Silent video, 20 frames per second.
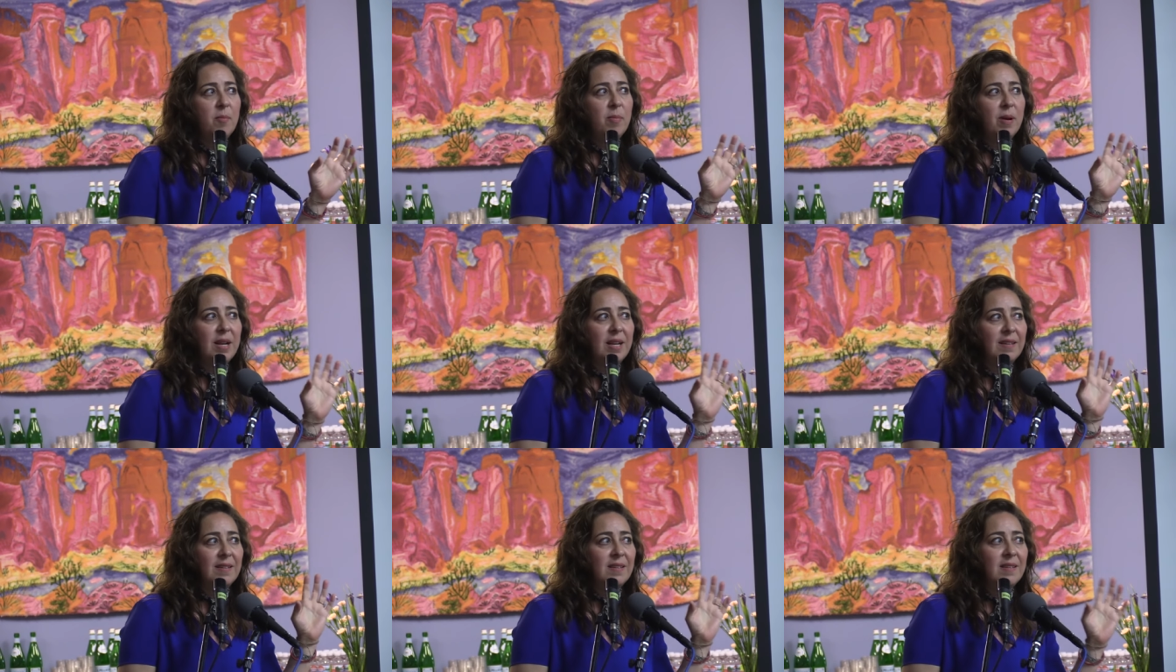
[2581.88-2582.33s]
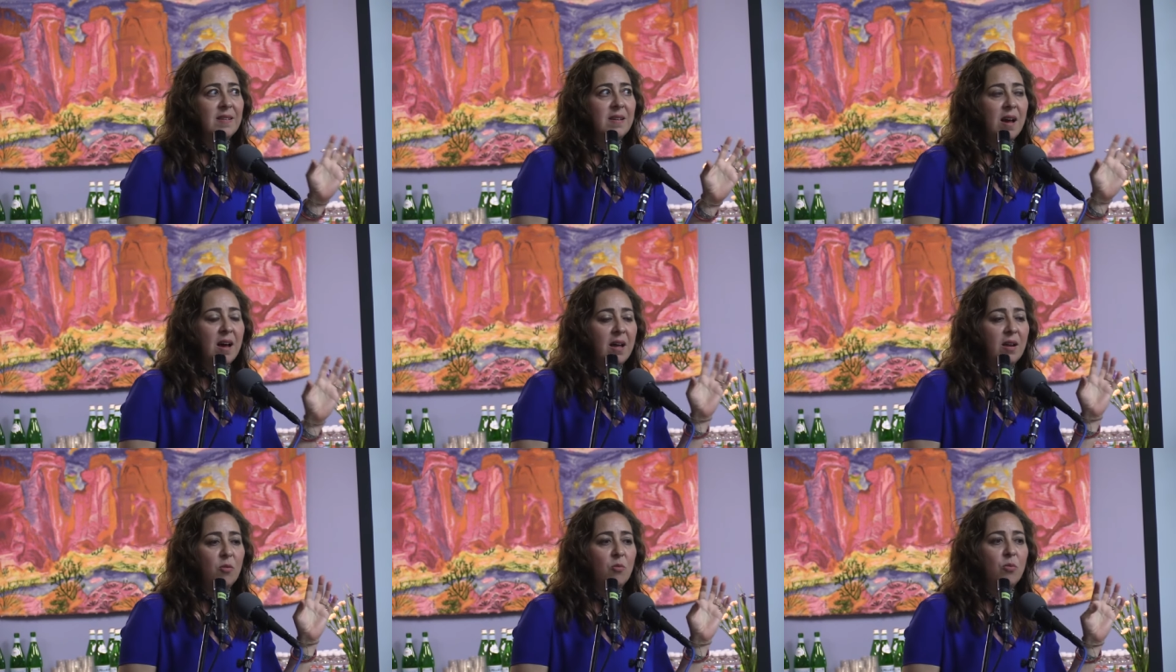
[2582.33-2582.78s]
but it's
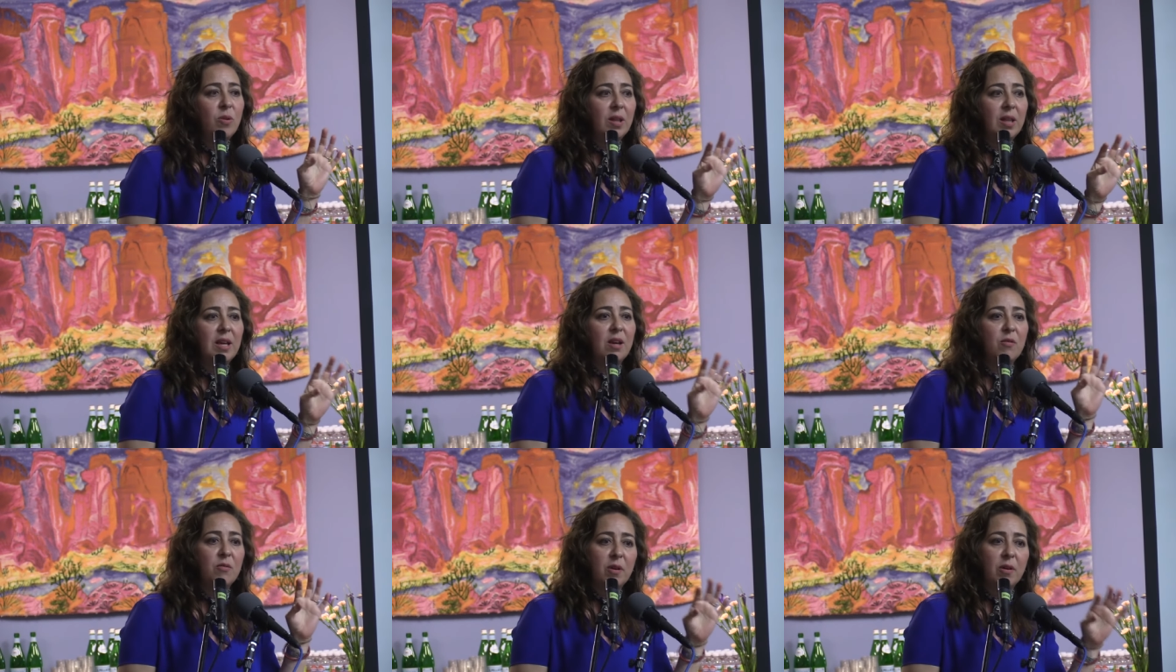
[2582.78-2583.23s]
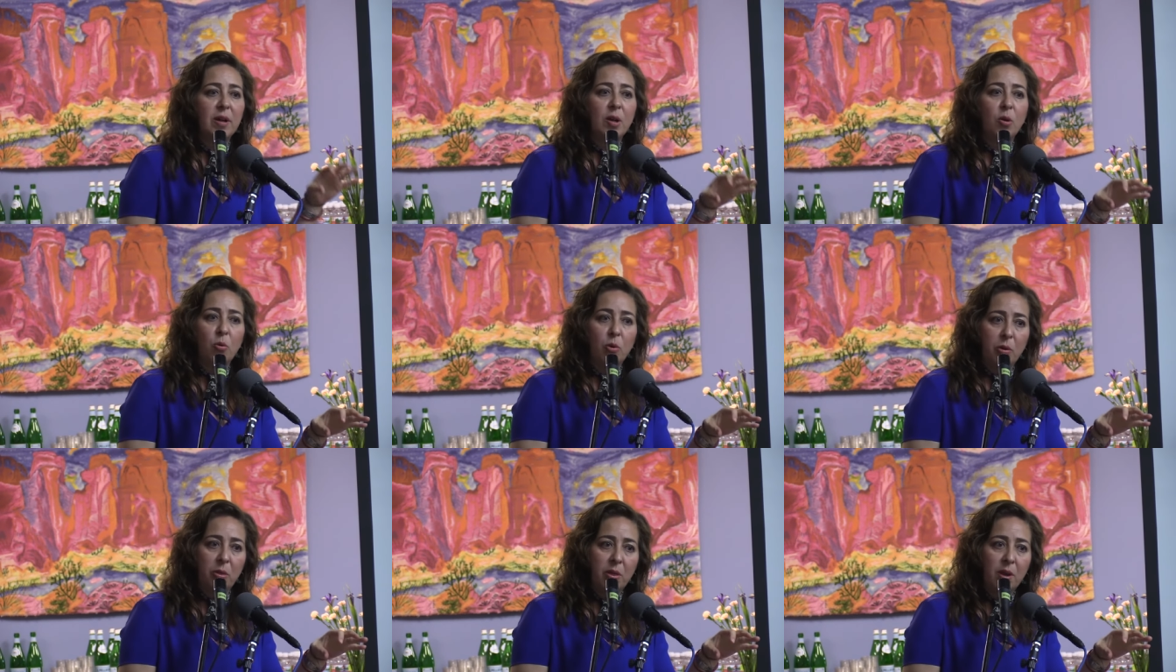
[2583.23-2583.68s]
not really a very
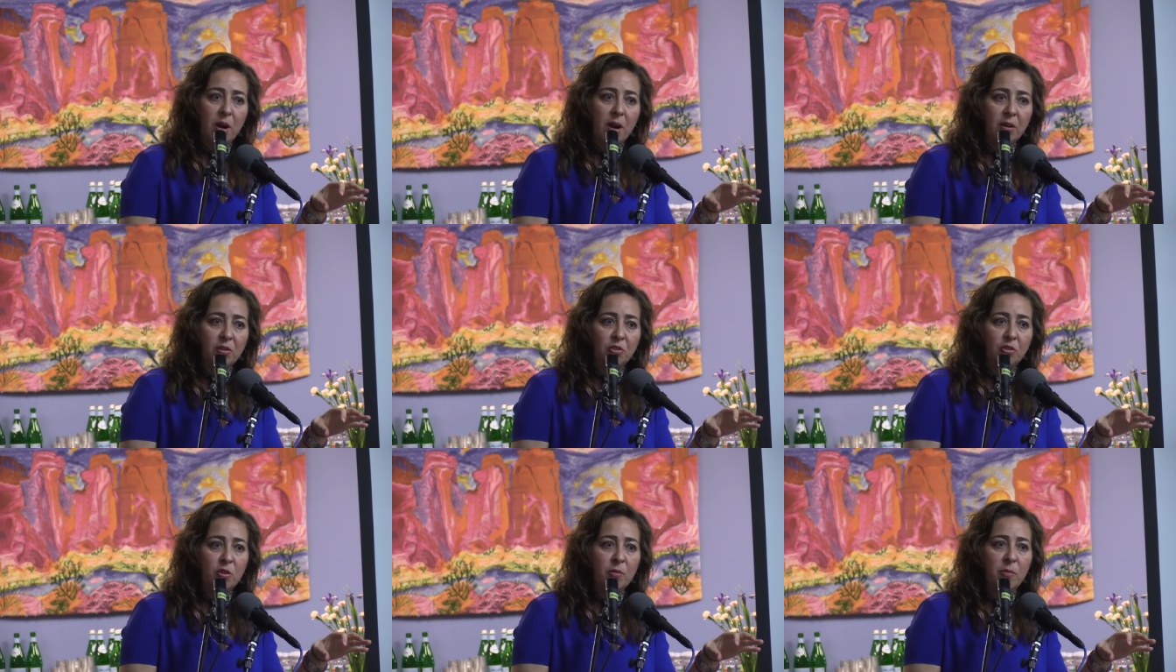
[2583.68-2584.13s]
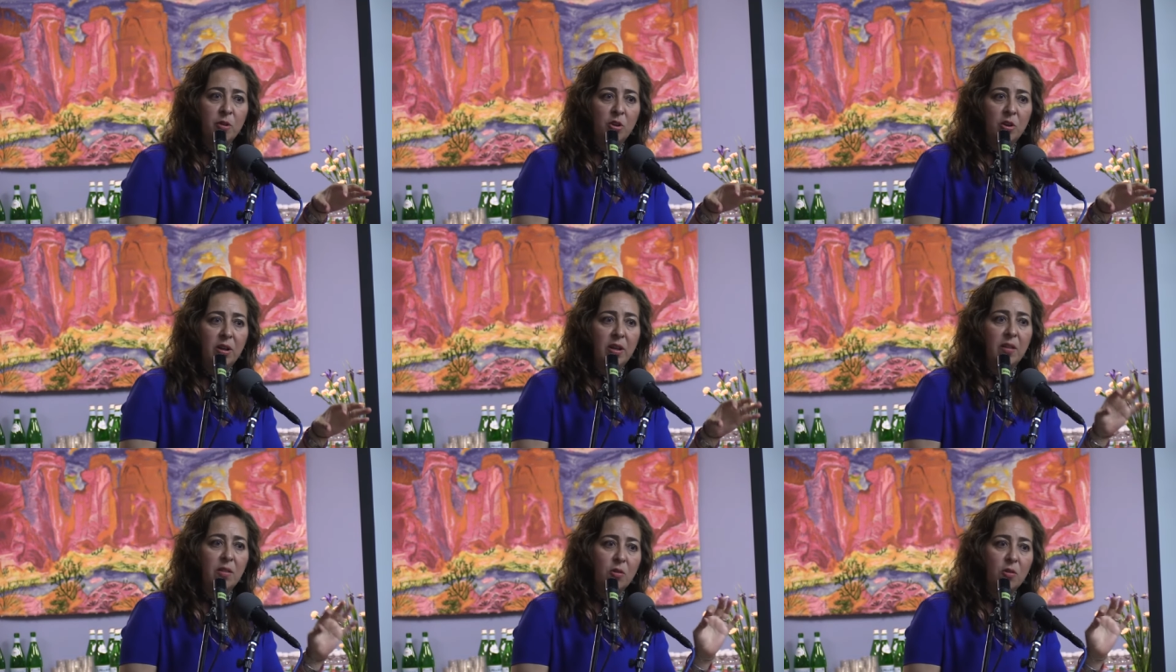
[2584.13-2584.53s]
Orthodox community.